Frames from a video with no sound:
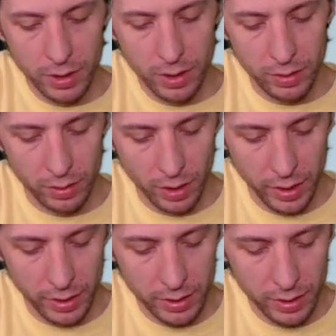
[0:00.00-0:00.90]

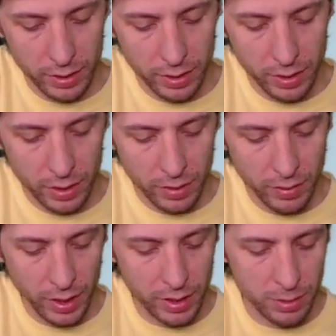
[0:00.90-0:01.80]
Alright,
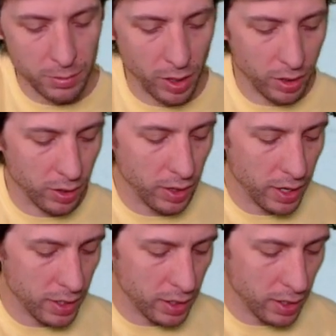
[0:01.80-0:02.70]
add some dark
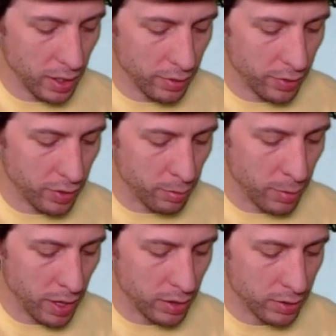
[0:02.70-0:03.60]
gray in there for the
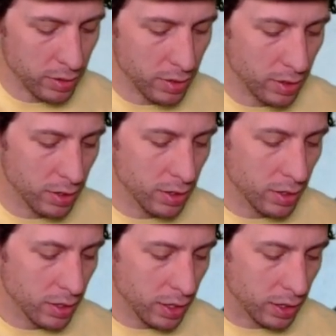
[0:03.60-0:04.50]
belt
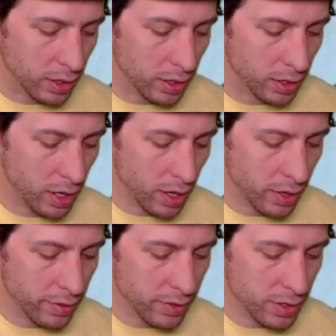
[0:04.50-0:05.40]
and the
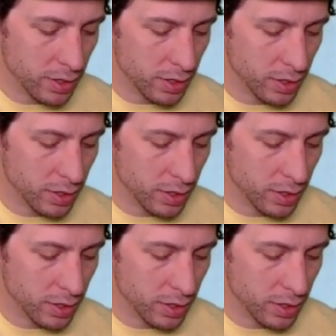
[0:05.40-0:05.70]
gloves.